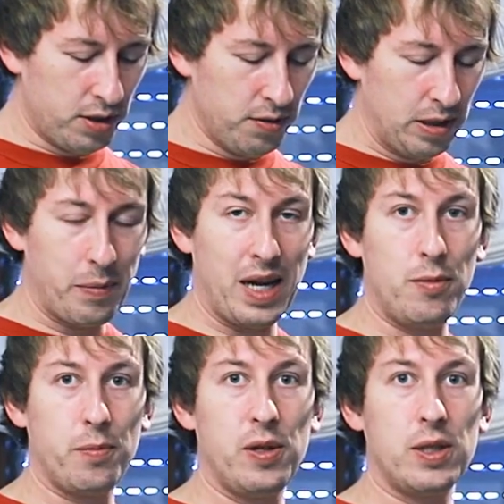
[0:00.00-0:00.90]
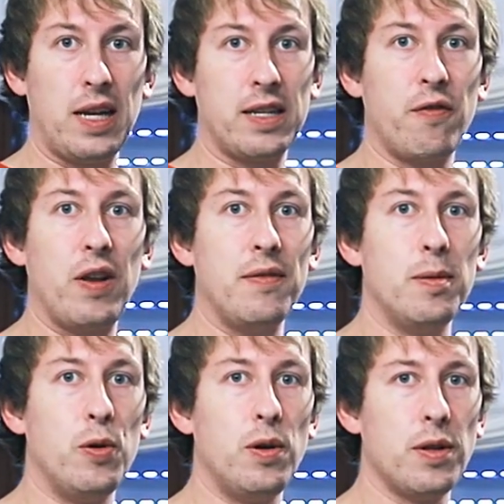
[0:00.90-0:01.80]
just using pale malt because I like the flavor
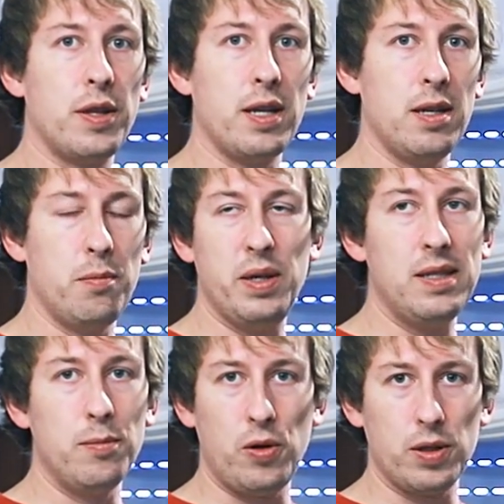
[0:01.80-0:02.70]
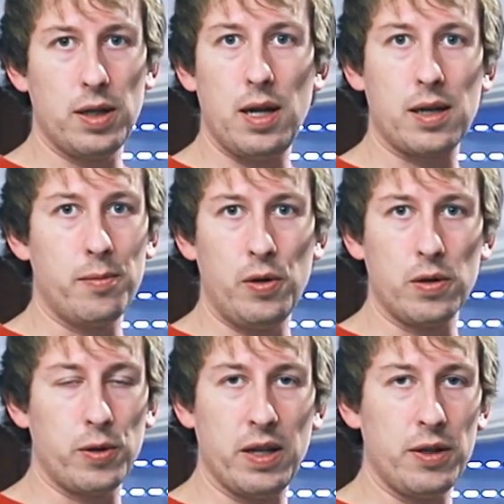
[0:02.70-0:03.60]
more than Pilsen malt, lager
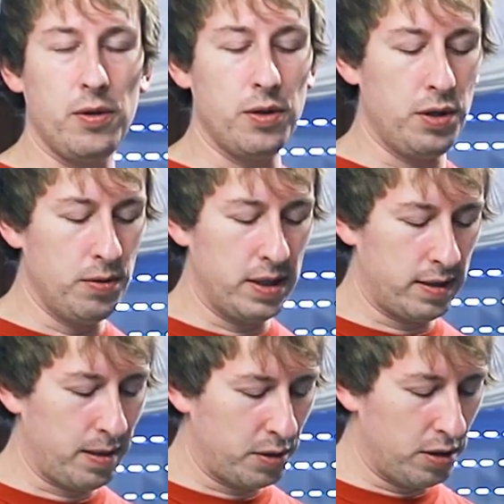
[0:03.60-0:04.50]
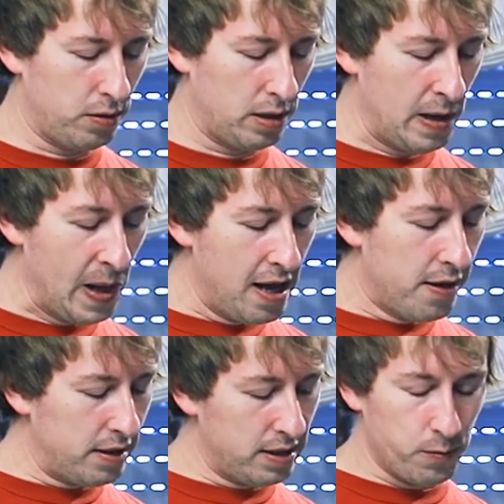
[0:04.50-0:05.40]
malt, whatever you could use as substitute.
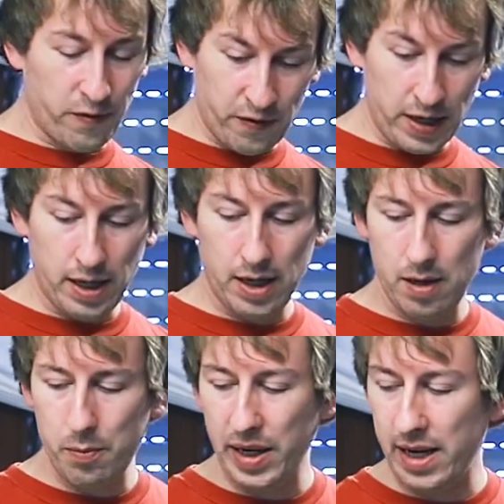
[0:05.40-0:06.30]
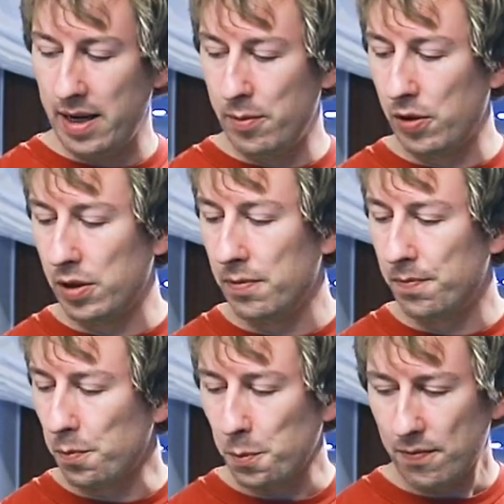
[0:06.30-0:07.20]
This is Viking pale malt.
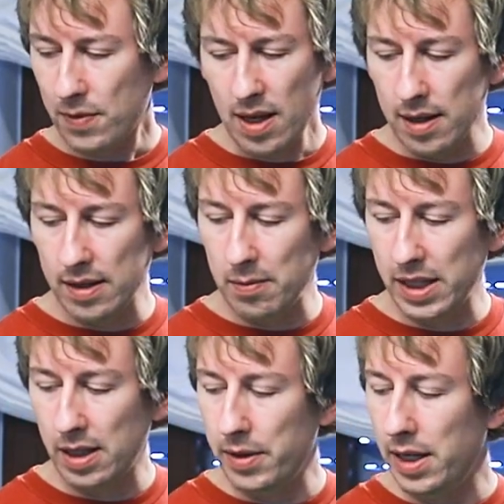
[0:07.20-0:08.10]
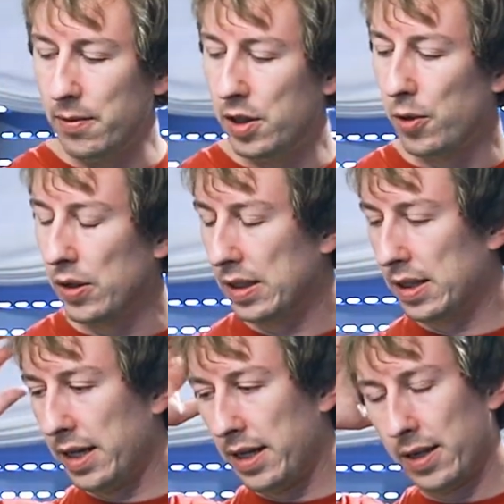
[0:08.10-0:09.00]
It doesn't matter really which malt
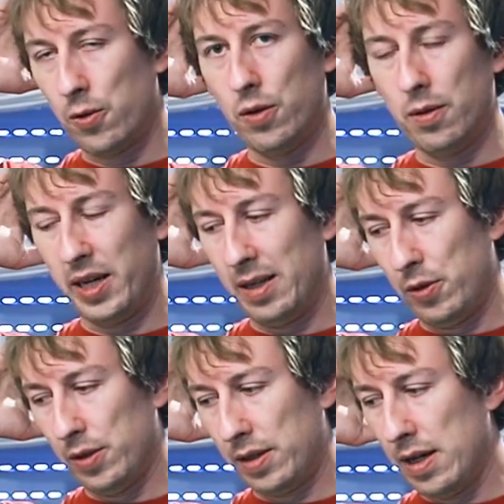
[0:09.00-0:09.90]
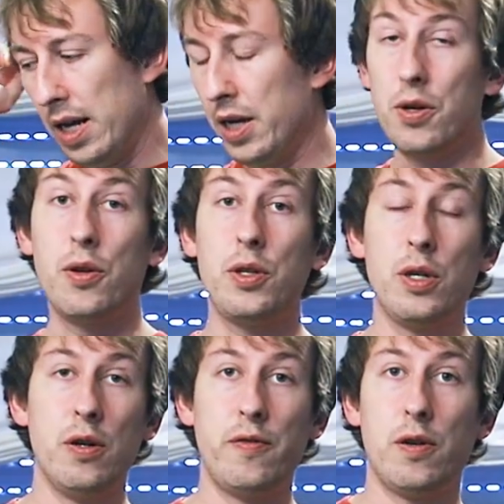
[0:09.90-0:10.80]
star, I like all the pale malts. You could
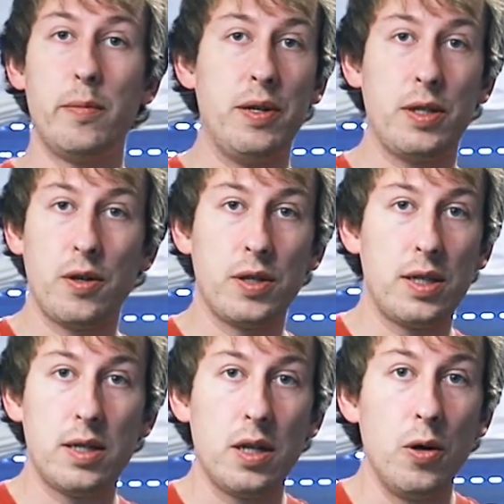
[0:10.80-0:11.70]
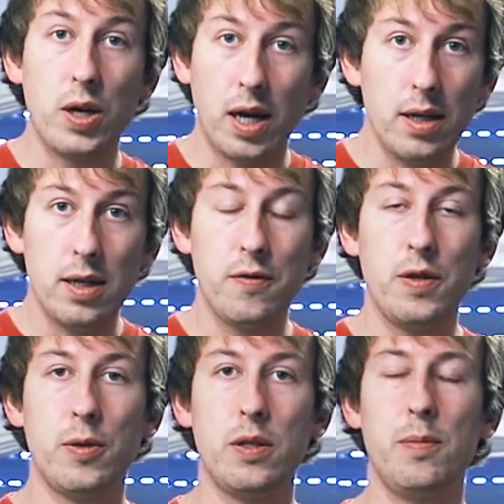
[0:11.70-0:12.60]
go for Maris Otter low color if
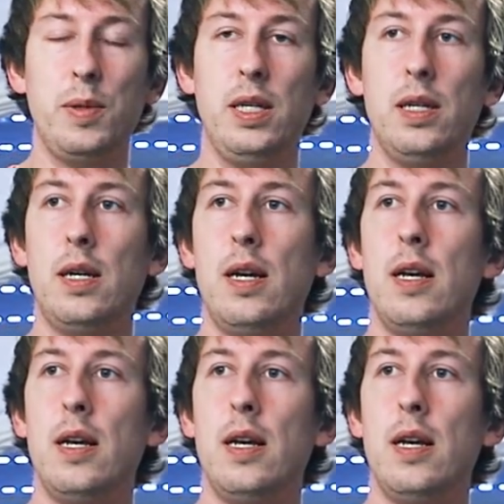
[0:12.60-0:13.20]
you want to be